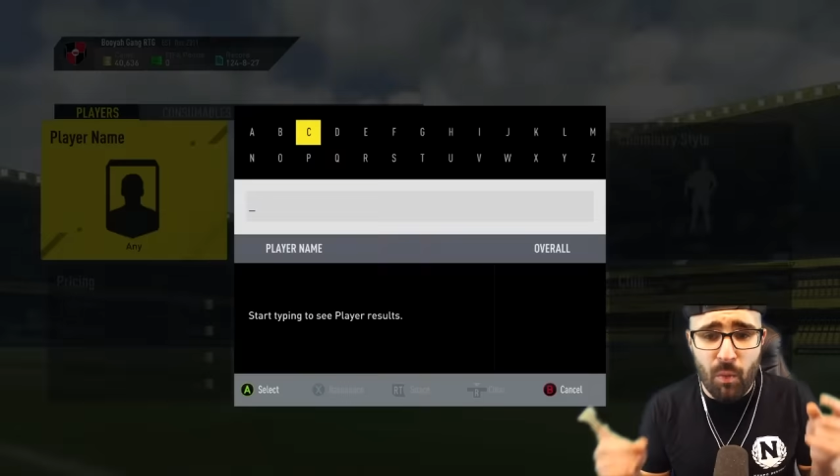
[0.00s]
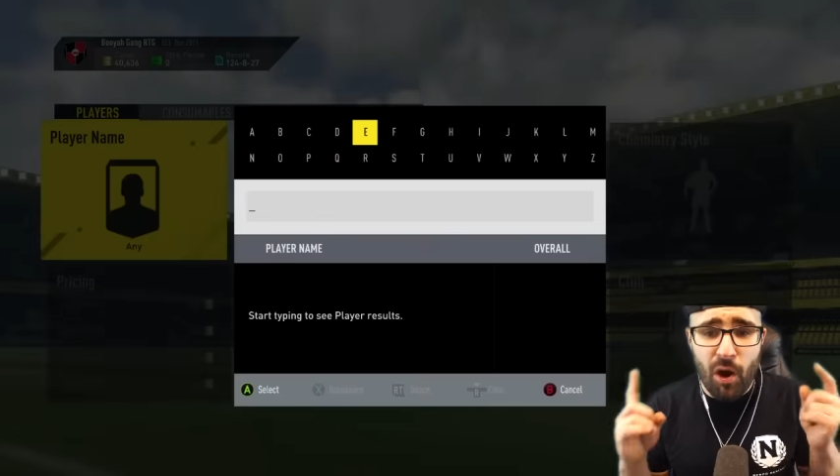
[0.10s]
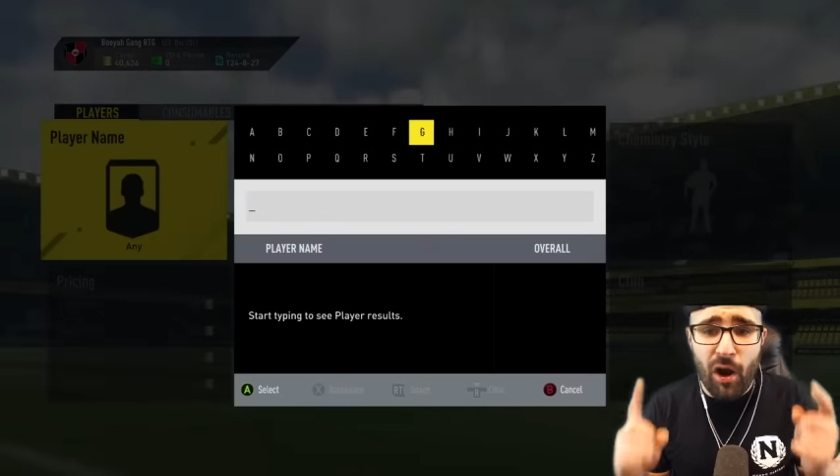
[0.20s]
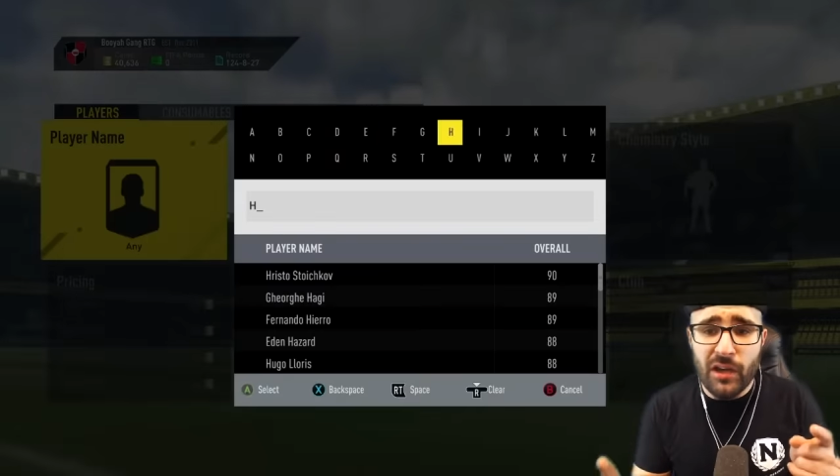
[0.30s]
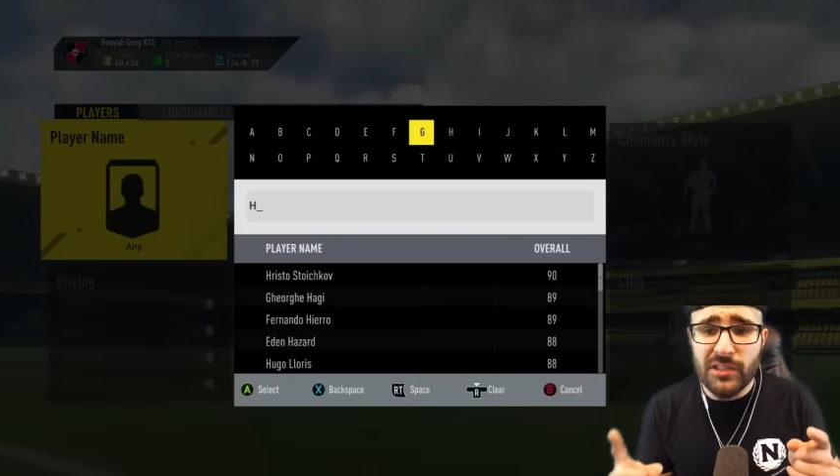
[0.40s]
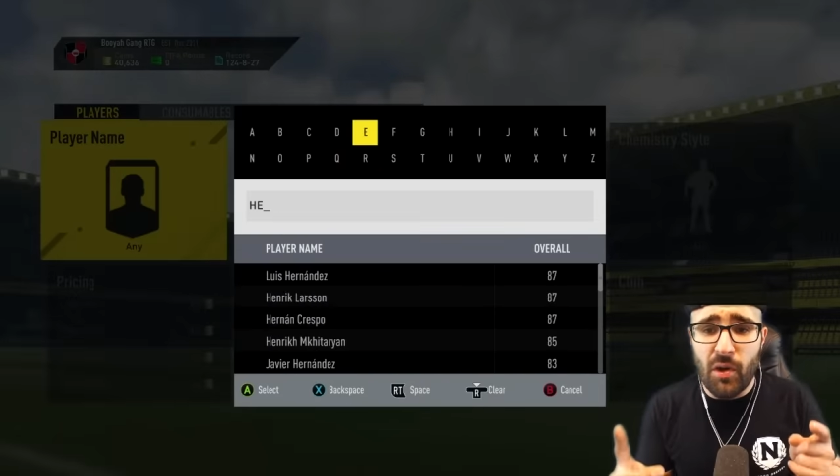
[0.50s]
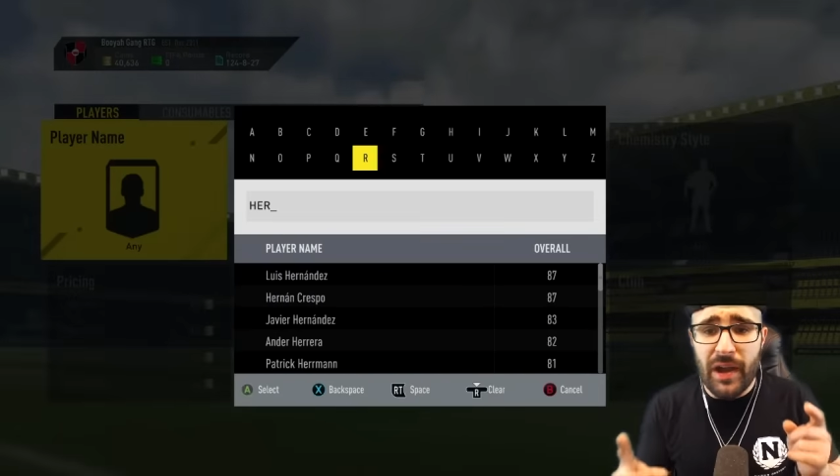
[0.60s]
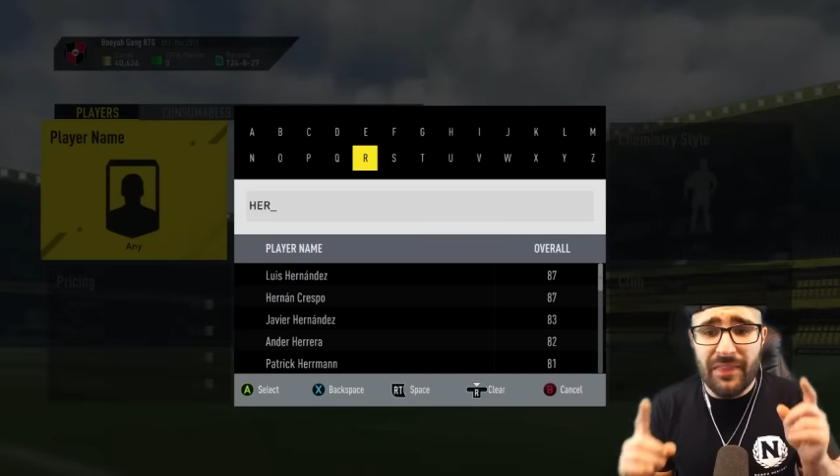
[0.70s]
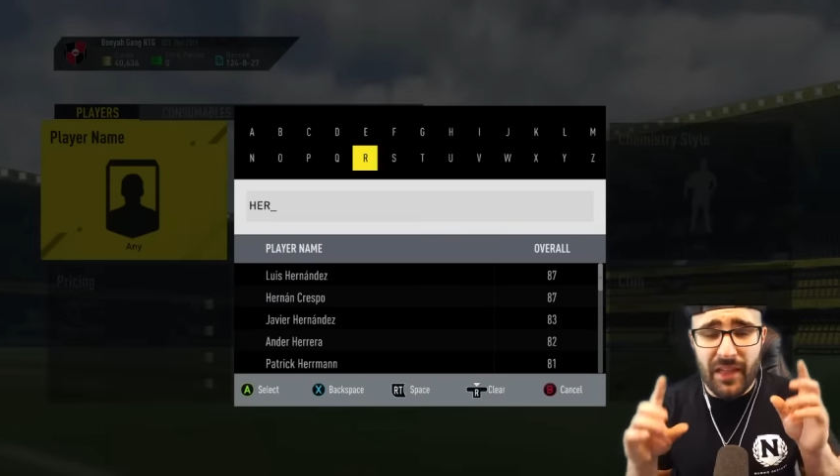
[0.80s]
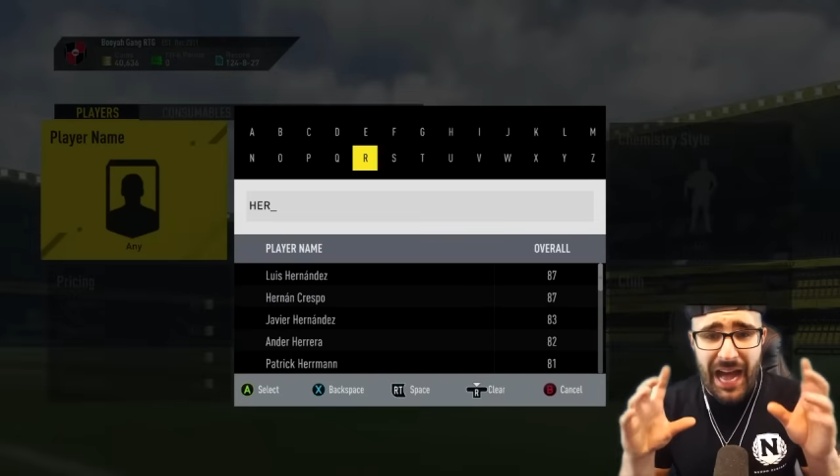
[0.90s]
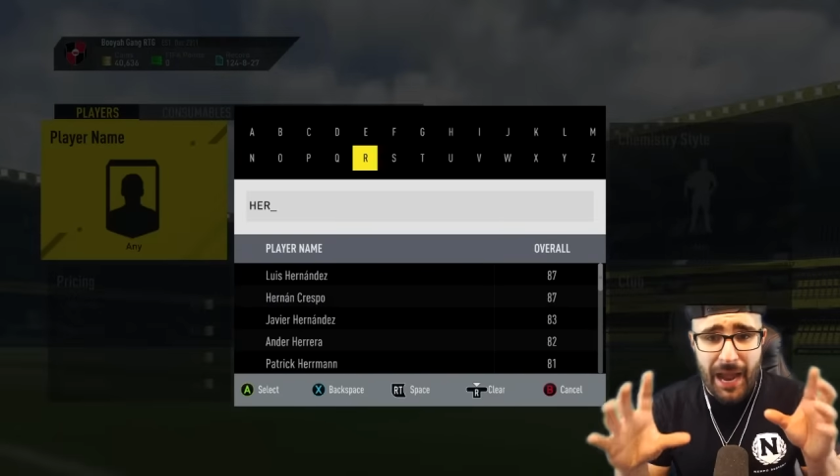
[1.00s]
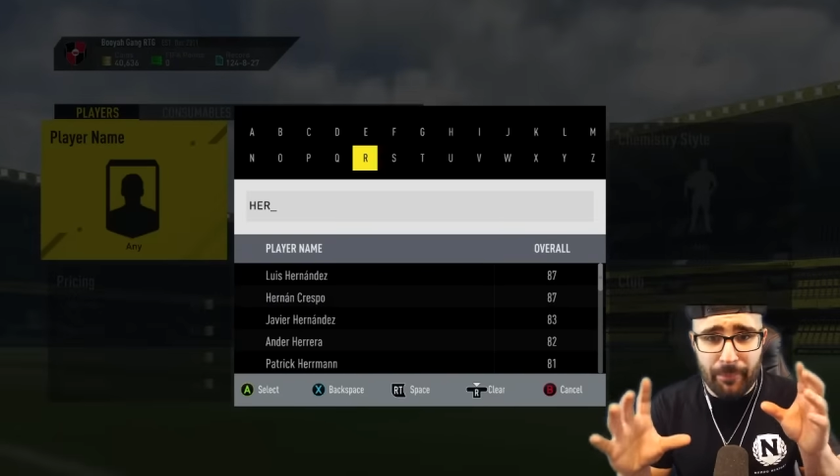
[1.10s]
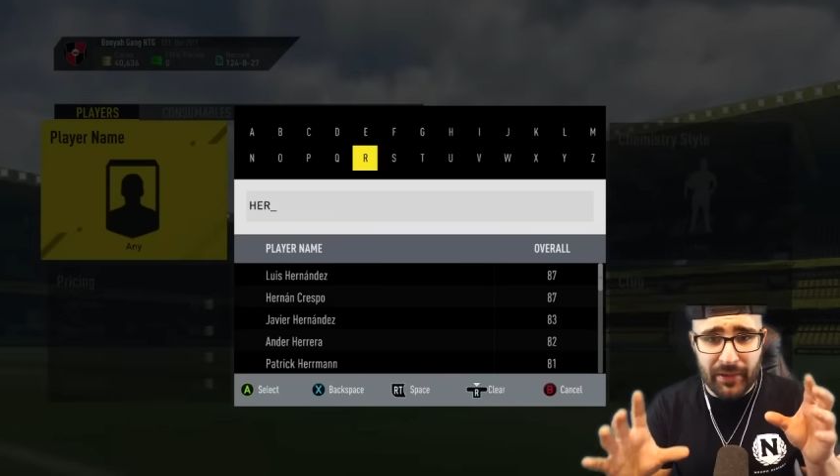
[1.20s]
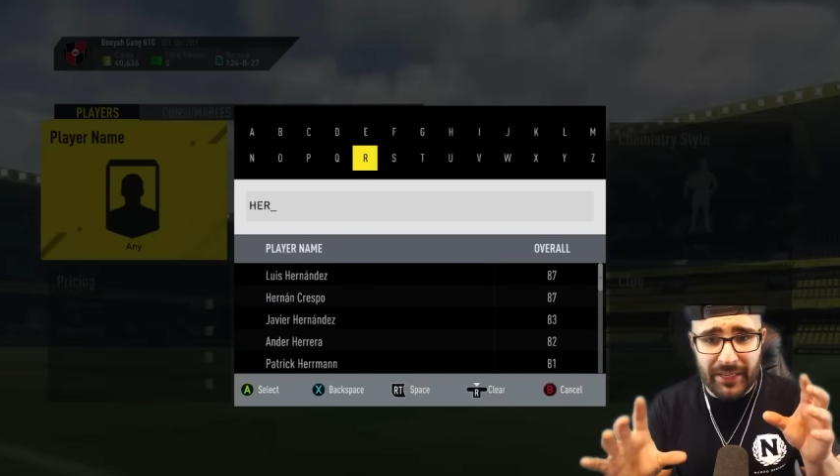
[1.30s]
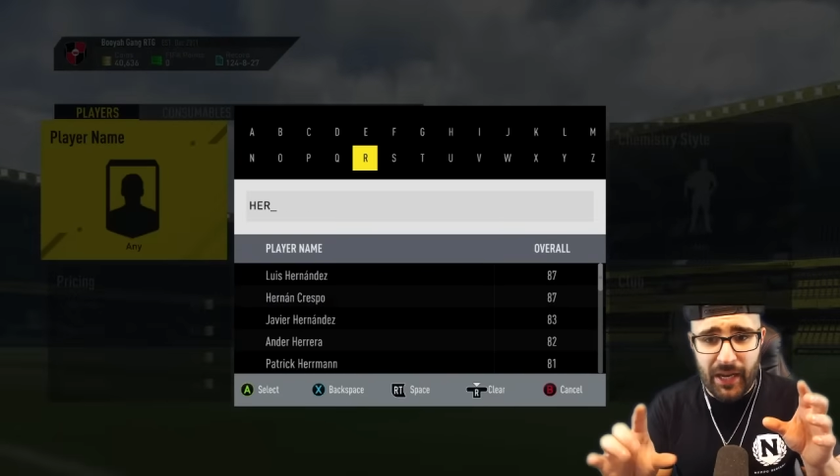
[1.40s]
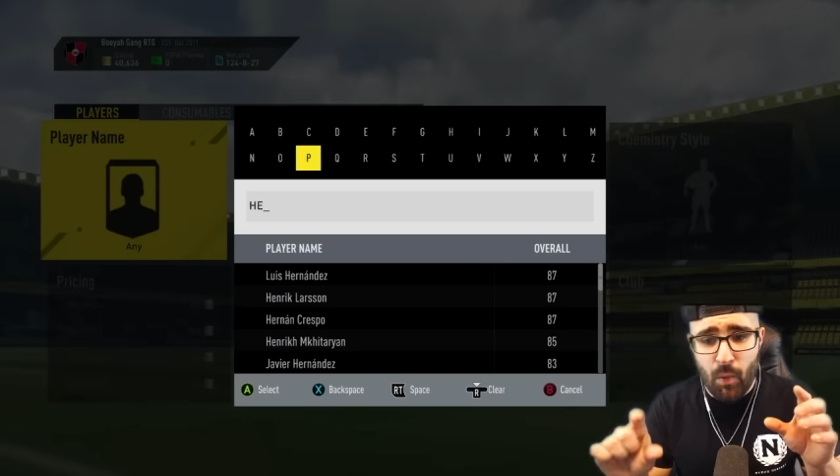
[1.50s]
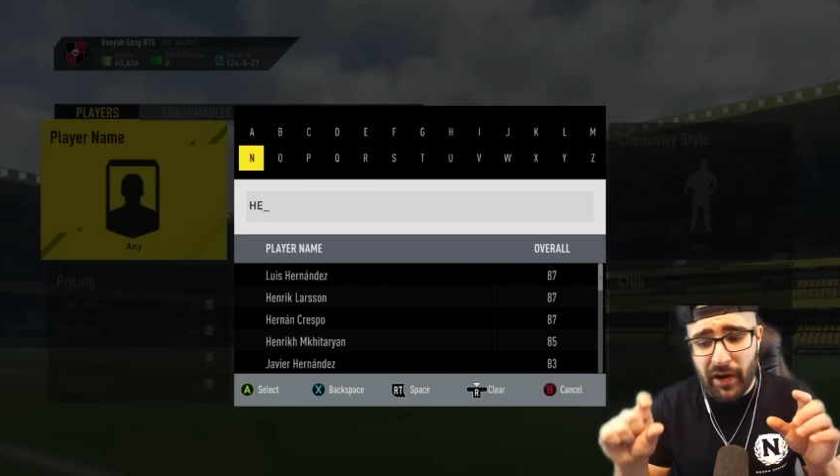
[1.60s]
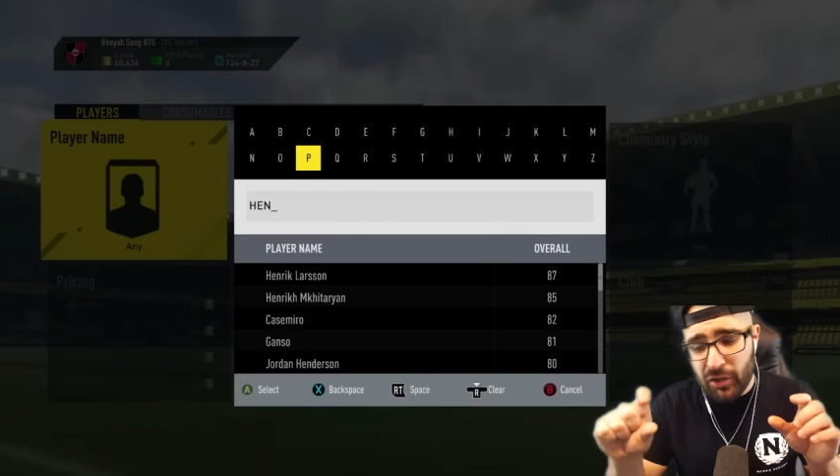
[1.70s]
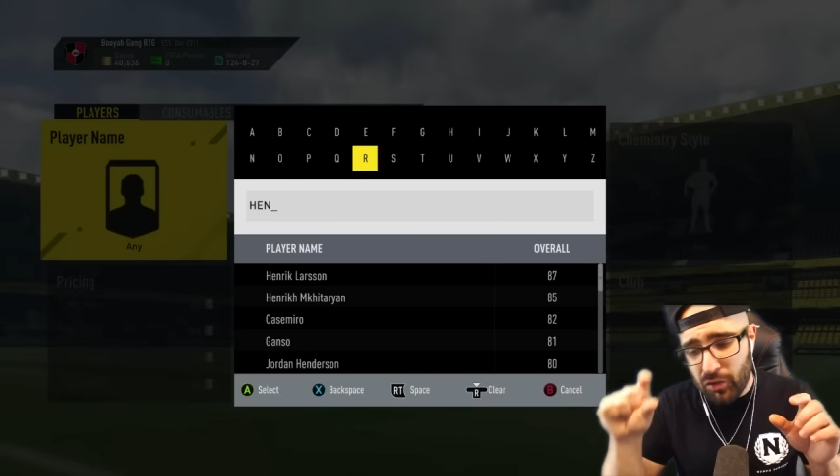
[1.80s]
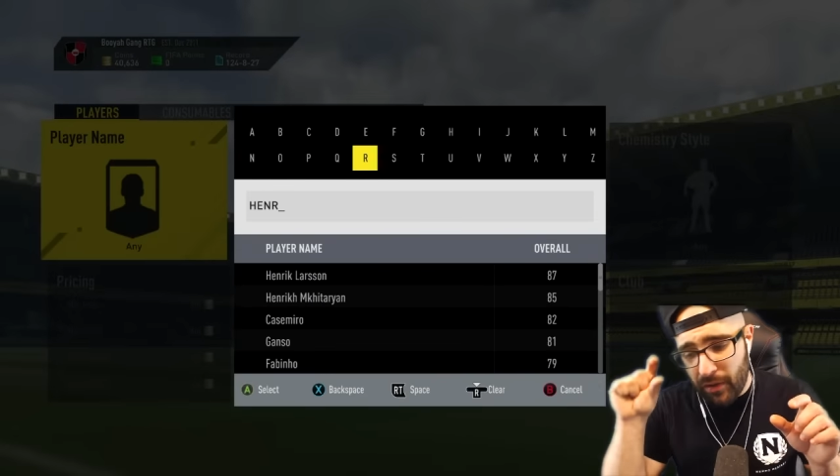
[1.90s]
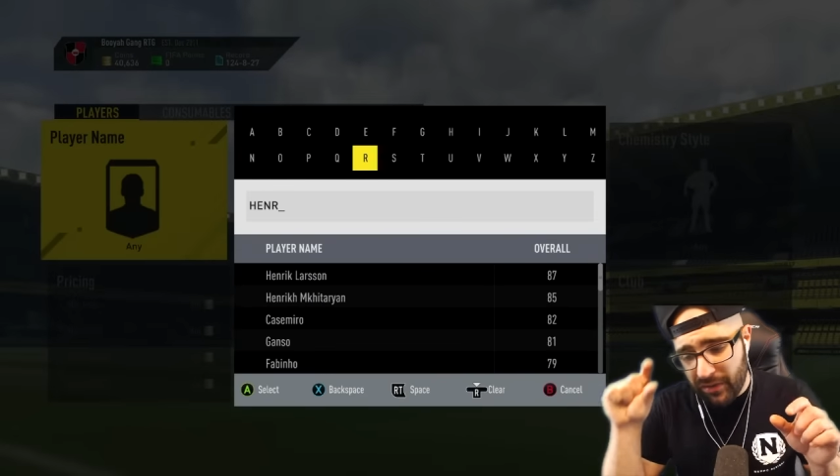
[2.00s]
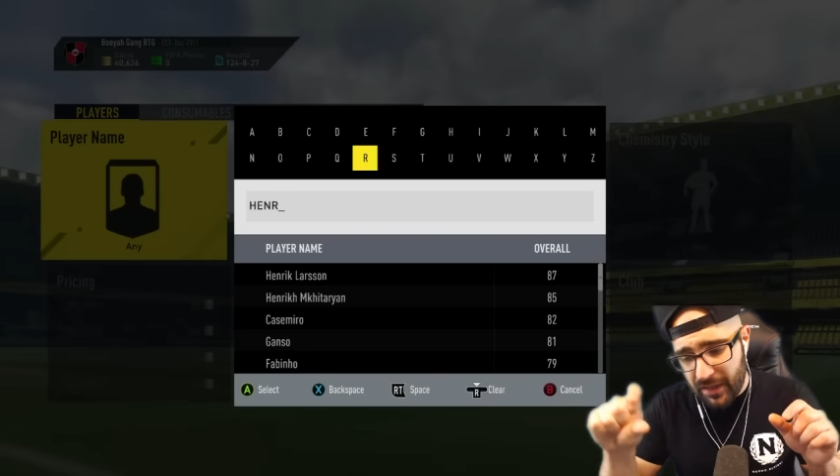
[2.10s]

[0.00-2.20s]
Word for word: We're also in the hybrid league. We're going to do the...